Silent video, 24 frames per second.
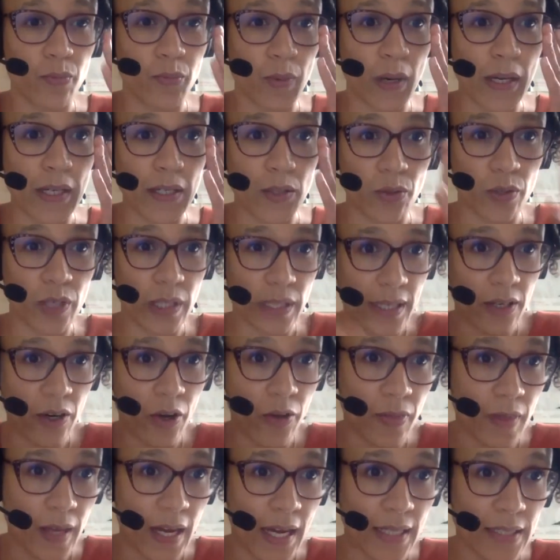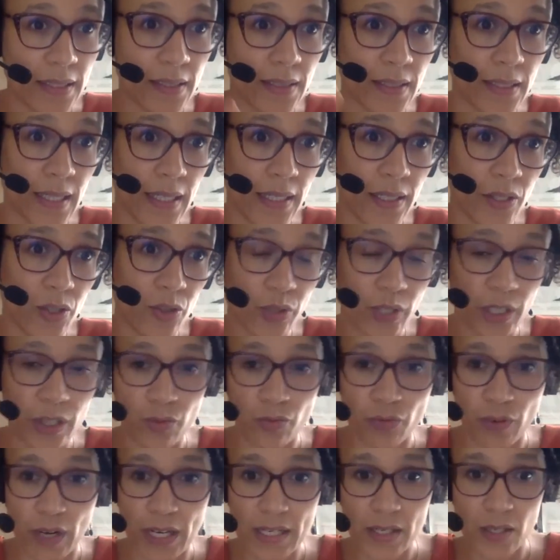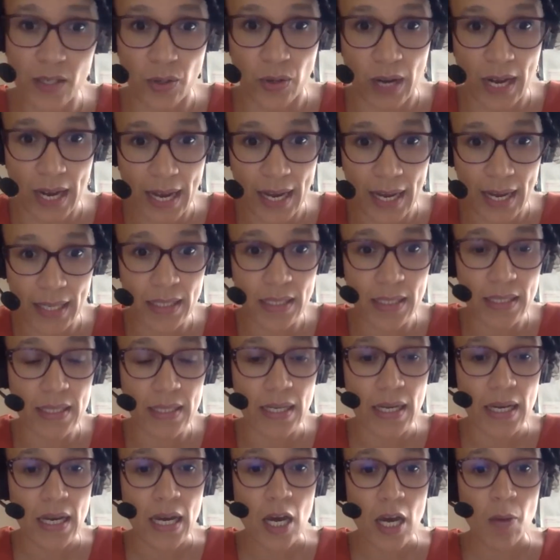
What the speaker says: when you click on that, then you can raise your hands,